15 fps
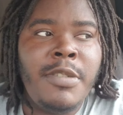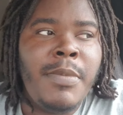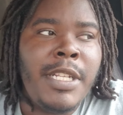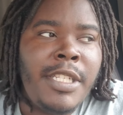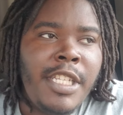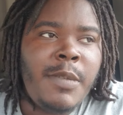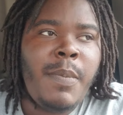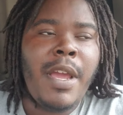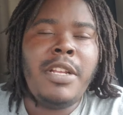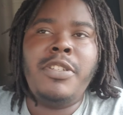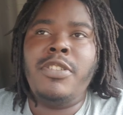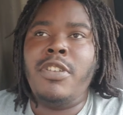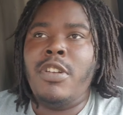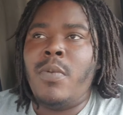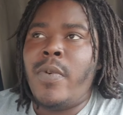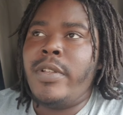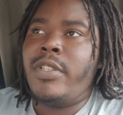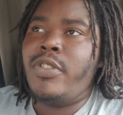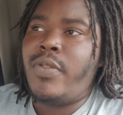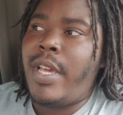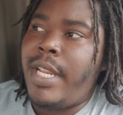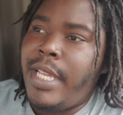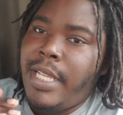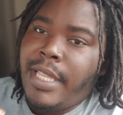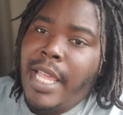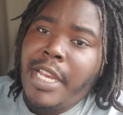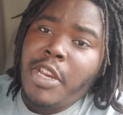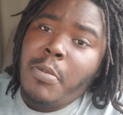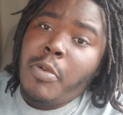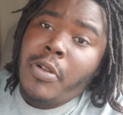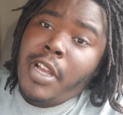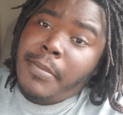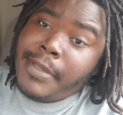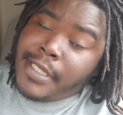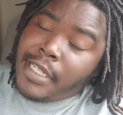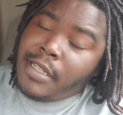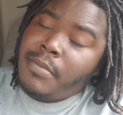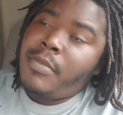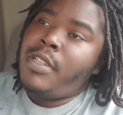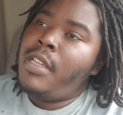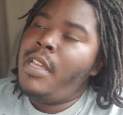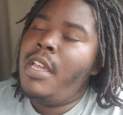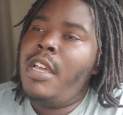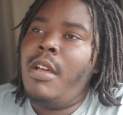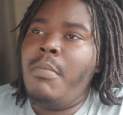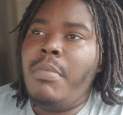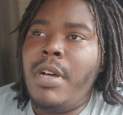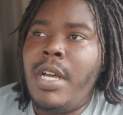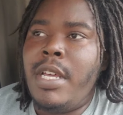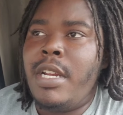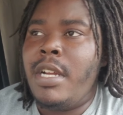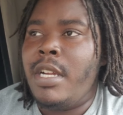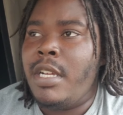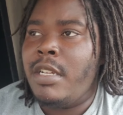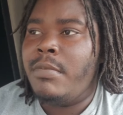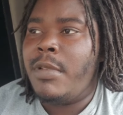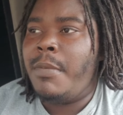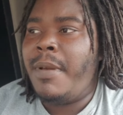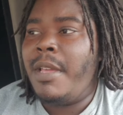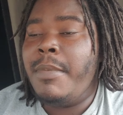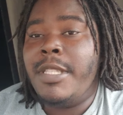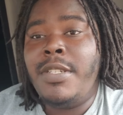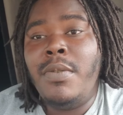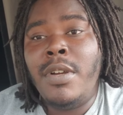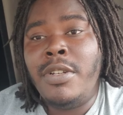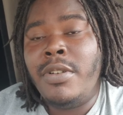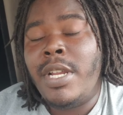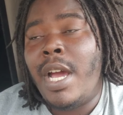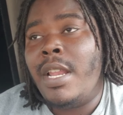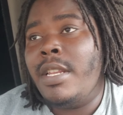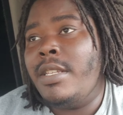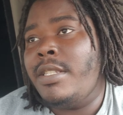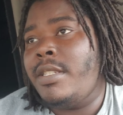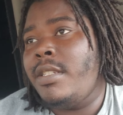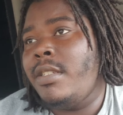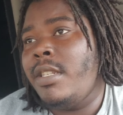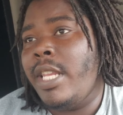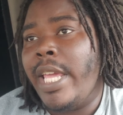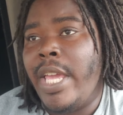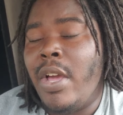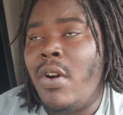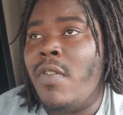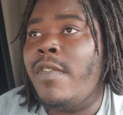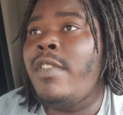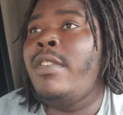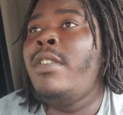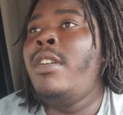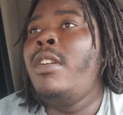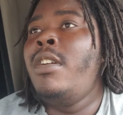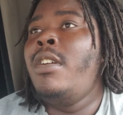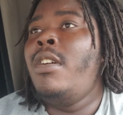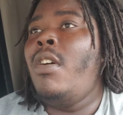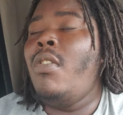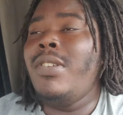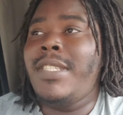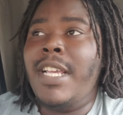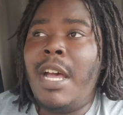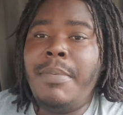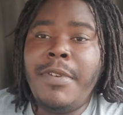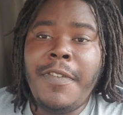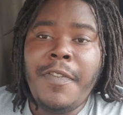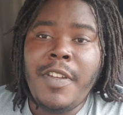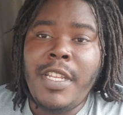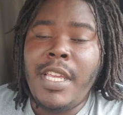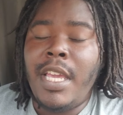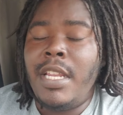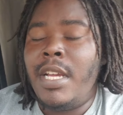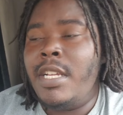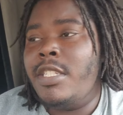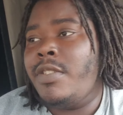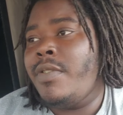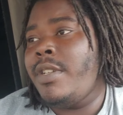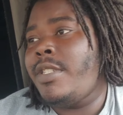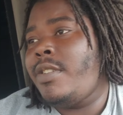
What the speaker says: My dispatcher's gonna work to try to get that number up some, but they paid me $200 layover on top of the $5,800.